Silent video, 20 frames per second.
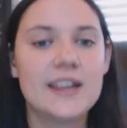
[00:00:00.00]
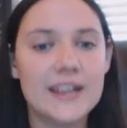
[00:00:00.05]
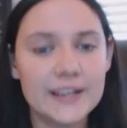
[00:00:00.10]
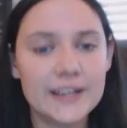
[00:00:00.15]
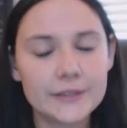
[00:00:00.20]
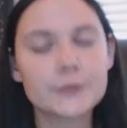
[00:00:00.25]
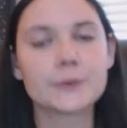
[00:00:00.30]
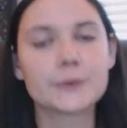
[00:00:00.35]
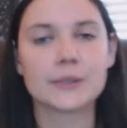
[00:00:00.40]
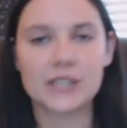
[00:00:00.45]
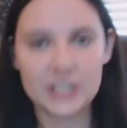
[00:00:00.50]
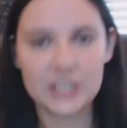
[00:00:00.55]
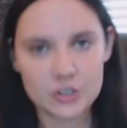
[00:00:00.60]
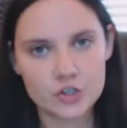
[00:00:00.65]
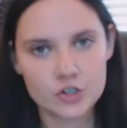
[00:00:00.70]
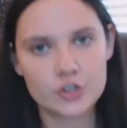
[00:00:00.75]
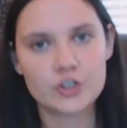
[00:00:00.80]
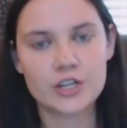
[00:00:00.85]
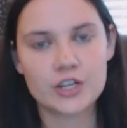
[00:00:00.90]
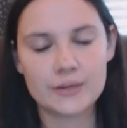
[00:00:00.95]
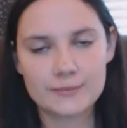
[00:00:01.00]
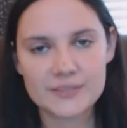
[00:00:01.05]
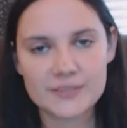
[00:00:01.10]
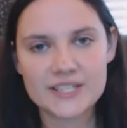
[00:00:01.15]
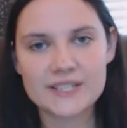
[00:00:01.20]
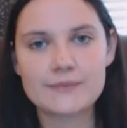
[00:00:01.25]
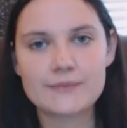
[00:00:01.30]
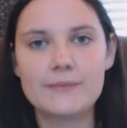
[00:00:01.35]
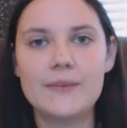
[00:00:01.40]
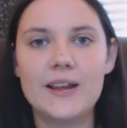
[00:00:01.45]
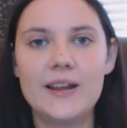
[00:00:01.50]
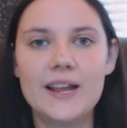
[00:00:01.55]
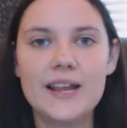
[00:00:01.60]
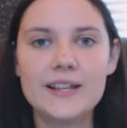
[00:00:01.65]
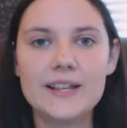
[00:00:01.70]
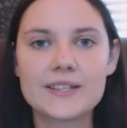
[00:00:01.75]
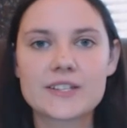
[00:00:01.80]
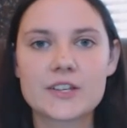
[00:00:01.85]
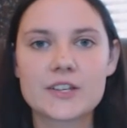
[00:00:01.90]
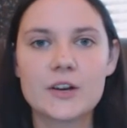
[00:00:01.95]
in your relationships
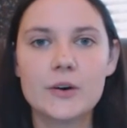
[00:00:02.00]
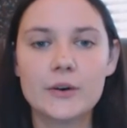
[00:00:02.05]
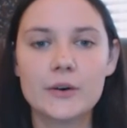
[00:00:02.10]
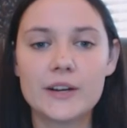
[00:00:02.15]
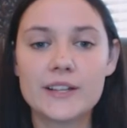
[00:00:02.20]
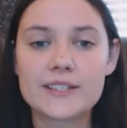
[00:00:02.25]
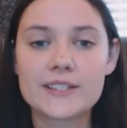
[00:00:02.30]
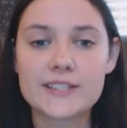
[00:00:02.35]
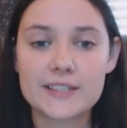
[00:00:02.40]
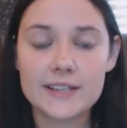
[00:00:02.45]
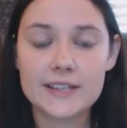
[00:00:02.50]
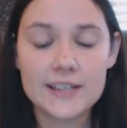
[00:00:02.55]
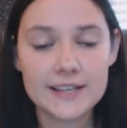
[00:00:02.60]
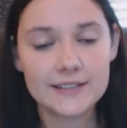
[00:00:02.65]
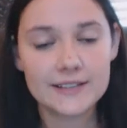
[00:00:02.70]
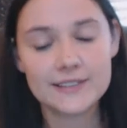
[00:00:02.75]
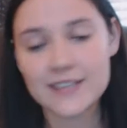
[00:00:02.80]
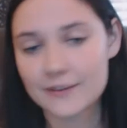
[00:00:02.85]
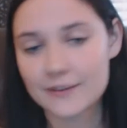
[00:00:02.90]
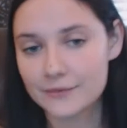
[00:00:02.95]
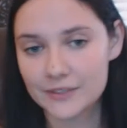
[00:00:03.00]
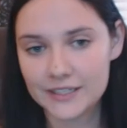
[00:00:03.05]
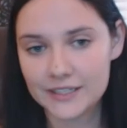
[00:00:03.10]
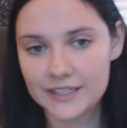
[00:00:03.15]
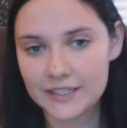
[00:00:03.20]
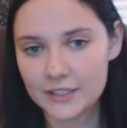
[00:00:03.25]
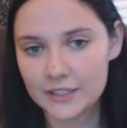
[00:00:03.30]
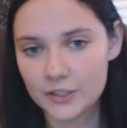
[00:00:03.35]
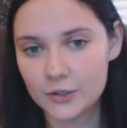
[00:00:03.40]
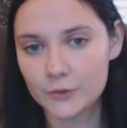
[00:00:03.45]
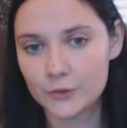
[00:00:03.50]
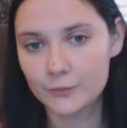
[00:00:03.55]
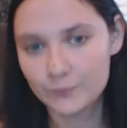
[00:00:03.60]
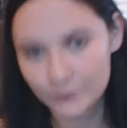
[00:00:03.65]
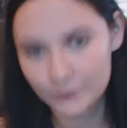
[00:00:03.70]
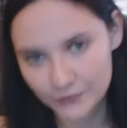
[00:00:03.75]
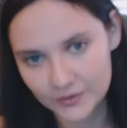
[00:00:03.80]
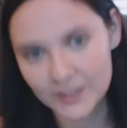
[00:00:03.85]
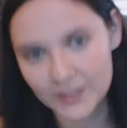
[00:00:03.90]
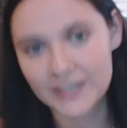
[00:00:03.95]
and so it's definitely you know
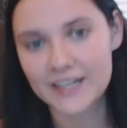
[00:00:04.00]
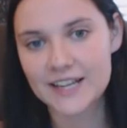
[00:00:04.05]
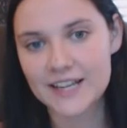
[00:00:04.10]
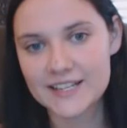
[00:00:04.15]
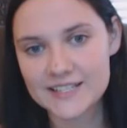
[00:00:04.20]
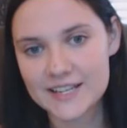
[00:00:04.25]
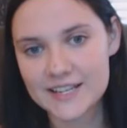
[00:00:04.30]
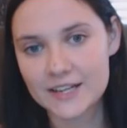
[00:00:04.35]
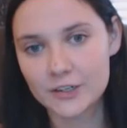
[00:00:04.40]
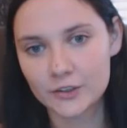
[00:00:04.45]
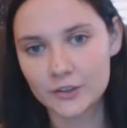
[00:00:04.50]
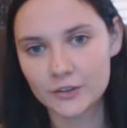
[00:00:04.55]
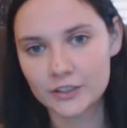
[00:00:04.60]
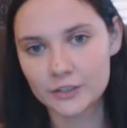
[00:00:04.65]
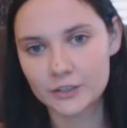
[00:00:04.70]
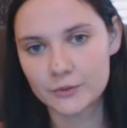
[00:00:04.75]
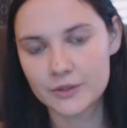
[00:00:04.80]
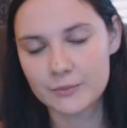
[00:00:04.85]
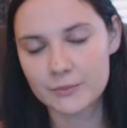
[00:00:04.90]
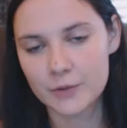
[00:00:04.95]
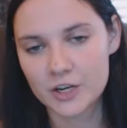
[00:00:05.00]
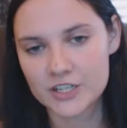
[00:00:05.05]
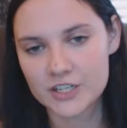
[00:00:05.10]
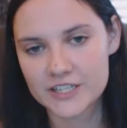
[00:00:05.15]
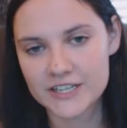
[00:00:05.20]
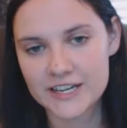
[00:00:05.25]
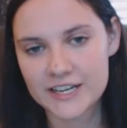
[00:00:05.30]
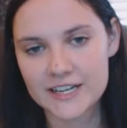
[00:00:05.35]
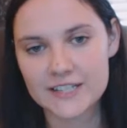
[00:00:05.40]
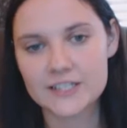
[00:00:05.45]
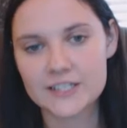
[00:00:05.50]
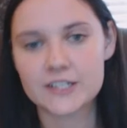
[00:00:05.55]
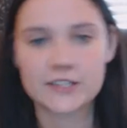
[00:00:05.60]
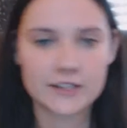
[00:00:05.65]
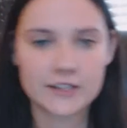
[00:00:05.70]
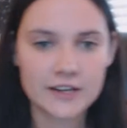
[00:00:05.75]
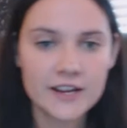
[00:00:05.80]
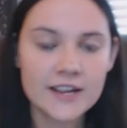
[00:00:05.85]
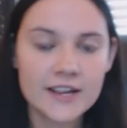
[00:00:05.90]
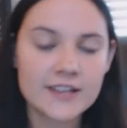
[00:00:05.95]
like i said earlier with mars and
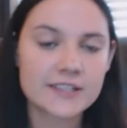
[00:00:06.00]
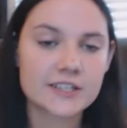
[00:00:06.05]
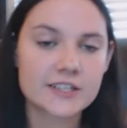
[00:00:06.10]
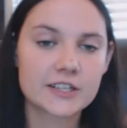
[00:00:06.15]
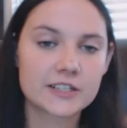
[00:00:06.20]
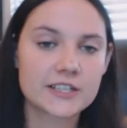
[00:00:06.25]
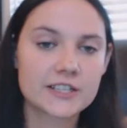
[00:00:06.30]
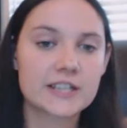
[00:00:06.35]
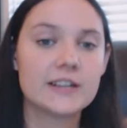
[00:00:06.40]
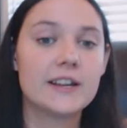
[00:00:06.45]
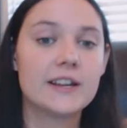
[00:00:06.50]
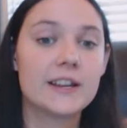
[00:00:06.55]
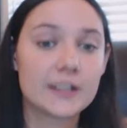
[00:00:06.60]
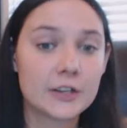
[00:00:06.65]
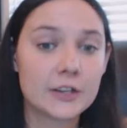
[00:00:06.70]
cancer it's good to,